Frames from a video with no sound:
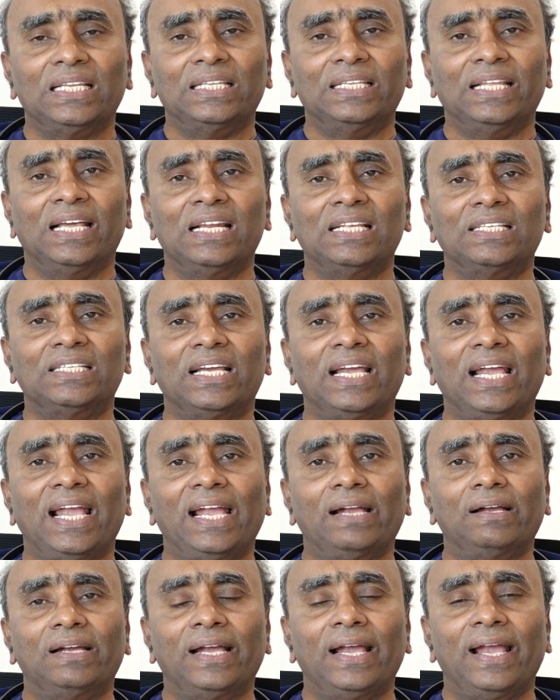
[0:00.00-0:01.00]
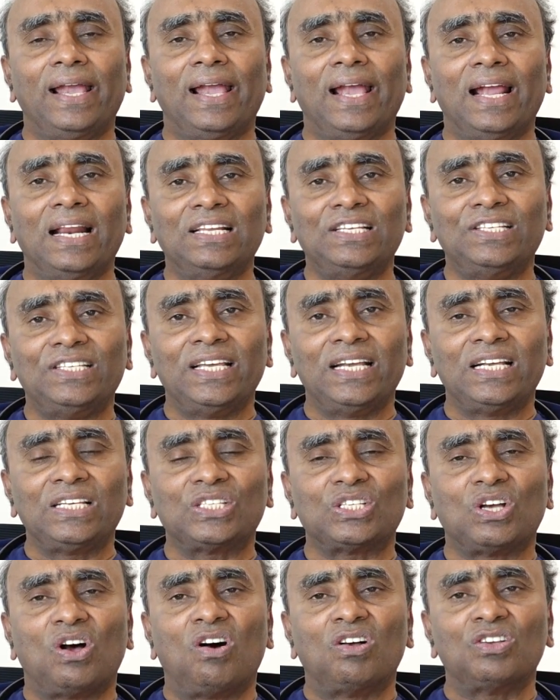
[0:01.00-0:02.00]
there is a
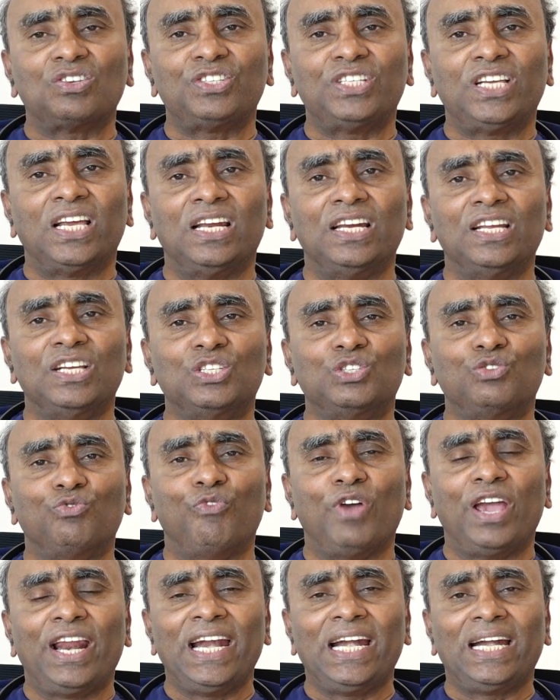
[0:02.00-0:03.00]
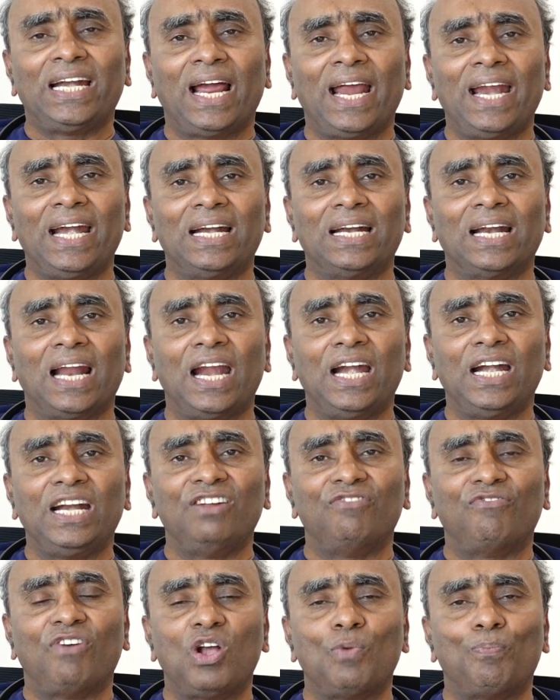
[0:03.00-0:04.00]
LCx Ostial is very tight,
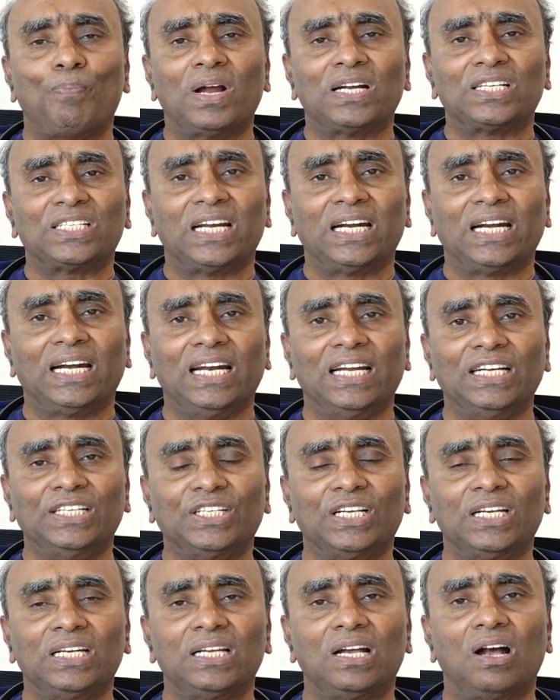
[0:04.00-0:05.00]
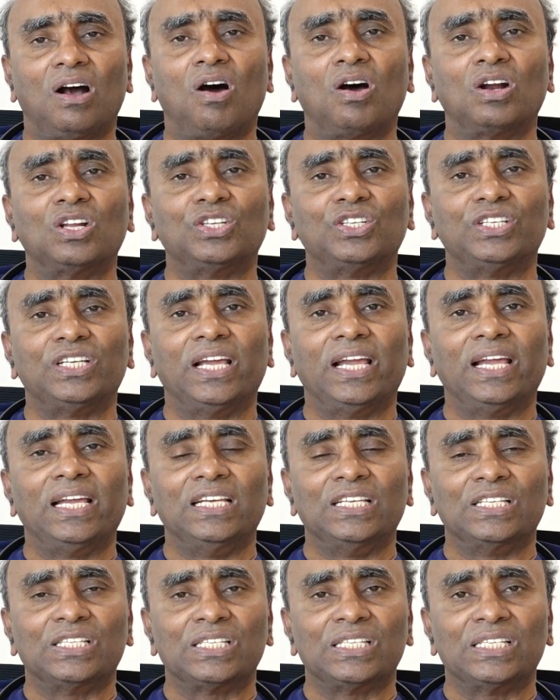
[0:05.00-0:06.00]
95% lesion, RCA
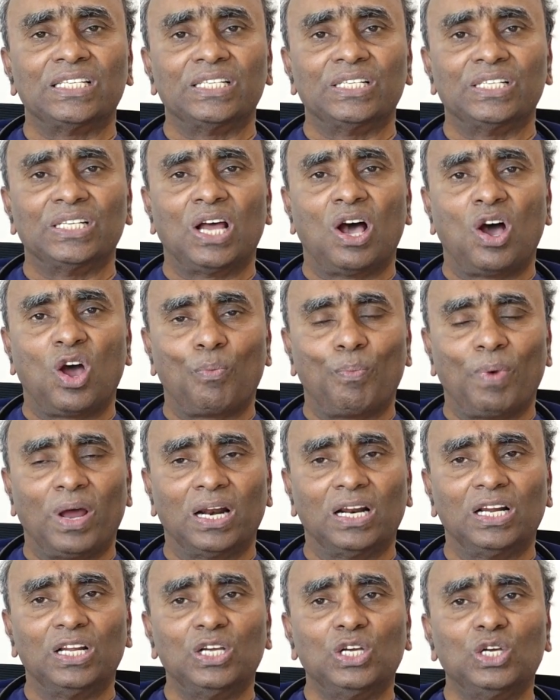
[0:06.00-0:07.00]
is normal.